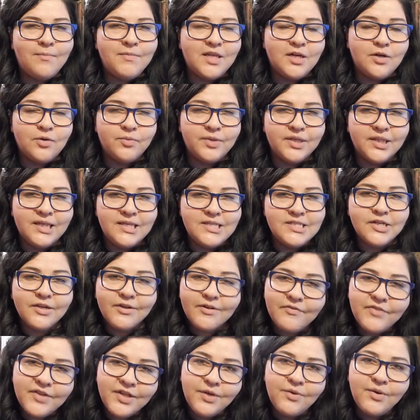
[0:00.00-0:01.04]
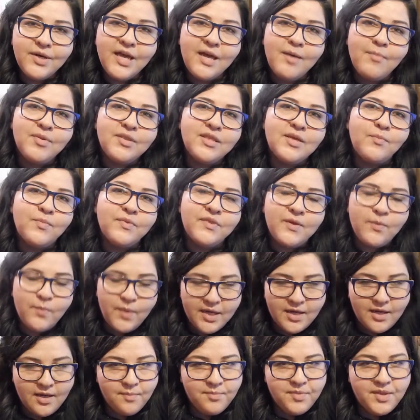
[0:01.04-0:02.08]
They don't realize they're in a video game, but then when they
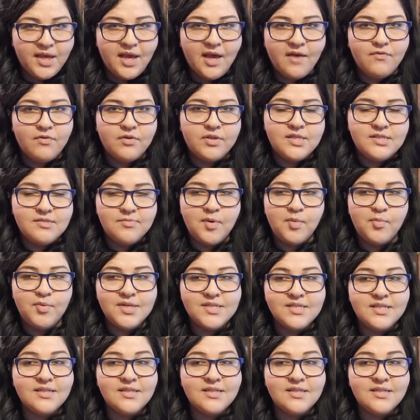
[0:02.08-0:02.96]
wake up they have all these memories,